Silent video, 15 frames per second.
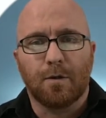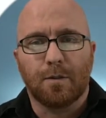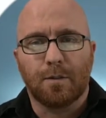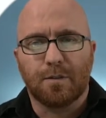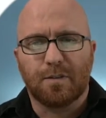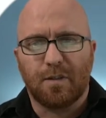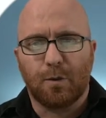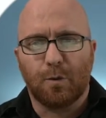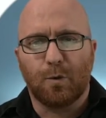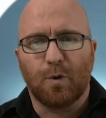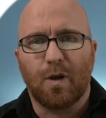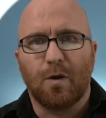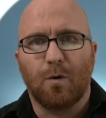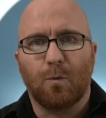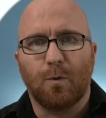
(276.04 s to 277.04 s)
So
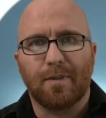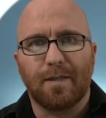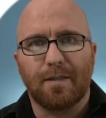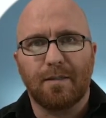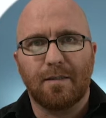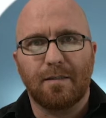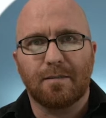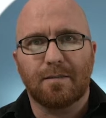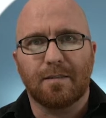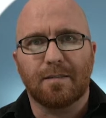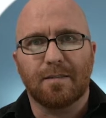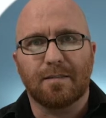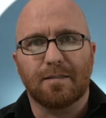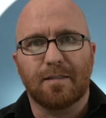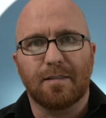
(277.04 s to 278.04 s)
what that does is
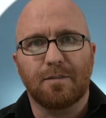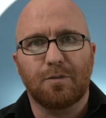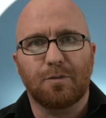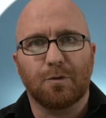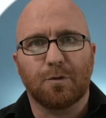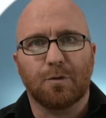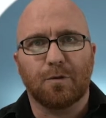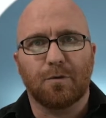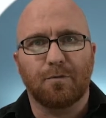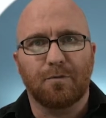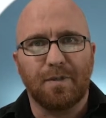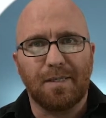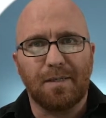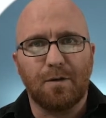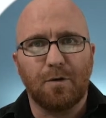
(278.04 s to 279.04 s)
it sends your
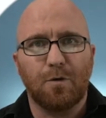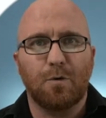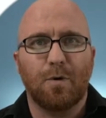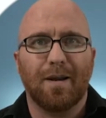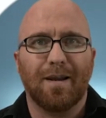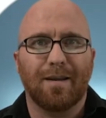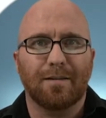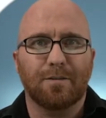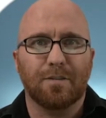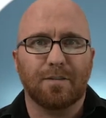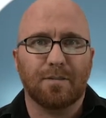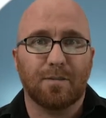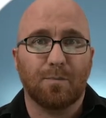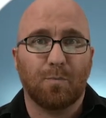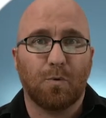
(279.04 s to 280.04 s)
video and, just
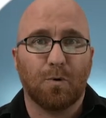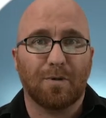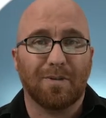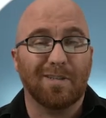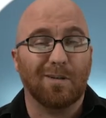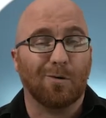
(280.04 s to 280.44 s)
as importantly,